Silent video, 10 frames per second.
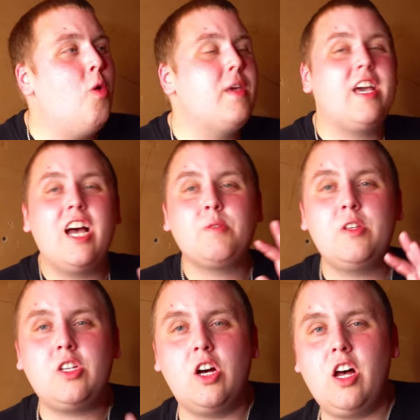because we
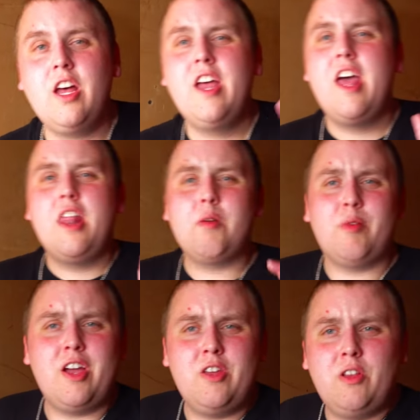saw the
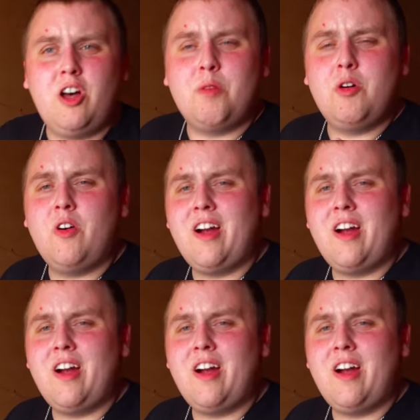brand new lawnmower.